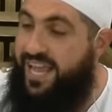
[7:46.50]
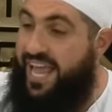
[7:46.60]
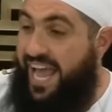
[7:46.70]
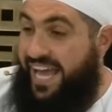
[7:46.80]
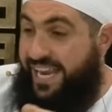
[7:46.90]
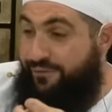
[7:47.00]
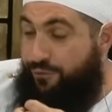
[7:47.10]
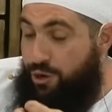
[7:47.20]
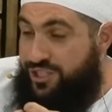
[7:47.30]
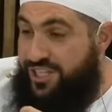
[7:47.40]
And
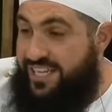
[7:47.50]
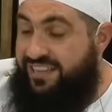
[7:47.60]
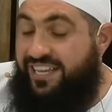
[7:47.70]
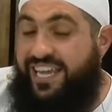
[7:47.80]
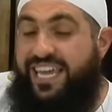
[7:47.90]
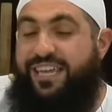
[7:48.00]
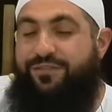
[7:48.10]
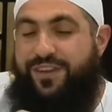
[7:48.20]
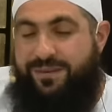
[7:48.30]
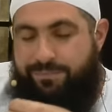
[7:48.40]
unfortunately,
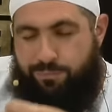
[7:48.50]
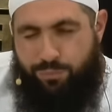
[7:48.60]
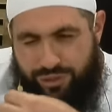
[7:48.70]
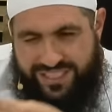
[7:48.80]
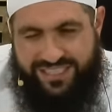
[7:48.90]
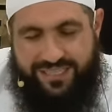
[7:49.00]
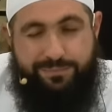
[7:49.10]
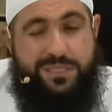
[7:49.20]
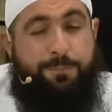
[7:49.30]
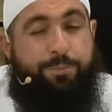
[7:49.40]
even
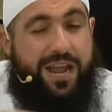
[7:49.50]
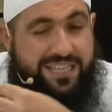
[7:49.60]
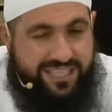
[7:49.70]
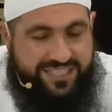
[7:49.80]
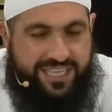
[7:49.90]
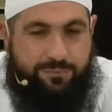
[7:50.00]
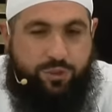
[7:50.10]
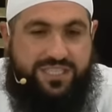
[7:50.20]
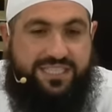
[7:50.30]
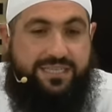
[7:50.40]
Muslims, practicing
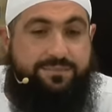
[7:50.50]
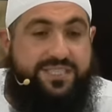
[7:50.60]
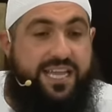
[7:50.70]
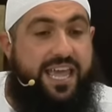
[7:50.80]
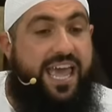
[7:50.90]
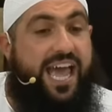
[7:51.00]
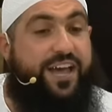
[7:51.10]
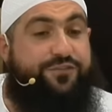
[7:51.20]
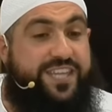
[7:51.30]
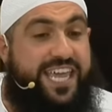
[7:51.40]
Muslims,
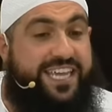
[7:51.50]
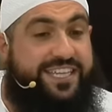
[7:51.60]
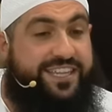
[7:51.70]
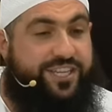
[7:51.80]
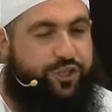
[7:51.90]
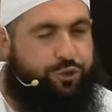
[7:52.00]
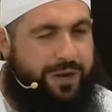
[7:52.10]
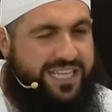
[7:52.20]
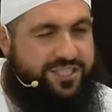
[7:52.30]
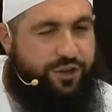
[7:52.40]
have taken the
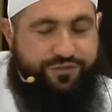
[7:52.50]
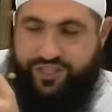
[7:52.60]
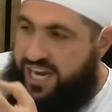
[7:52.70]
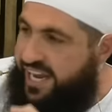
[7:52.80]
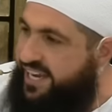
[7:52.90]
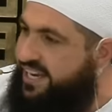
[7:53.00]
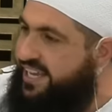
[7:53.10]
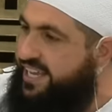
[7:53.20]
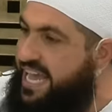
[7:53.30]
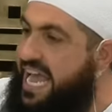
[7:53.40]
traits of
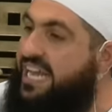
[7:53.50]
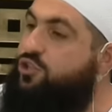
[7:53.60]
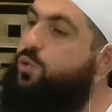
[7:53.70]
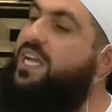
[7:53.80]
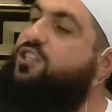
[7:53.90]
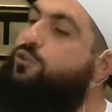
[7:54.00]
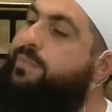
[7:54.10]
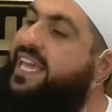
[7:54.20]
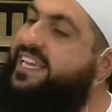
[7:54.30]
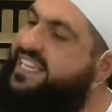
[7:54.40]
Jahiliyyah and tried to
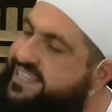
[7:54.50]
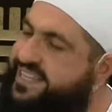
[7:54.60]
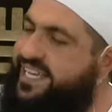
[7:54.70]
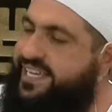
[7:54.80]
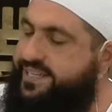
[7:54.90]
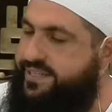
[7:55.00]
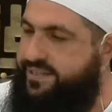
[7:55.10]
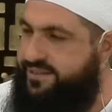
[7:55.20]
make it deen.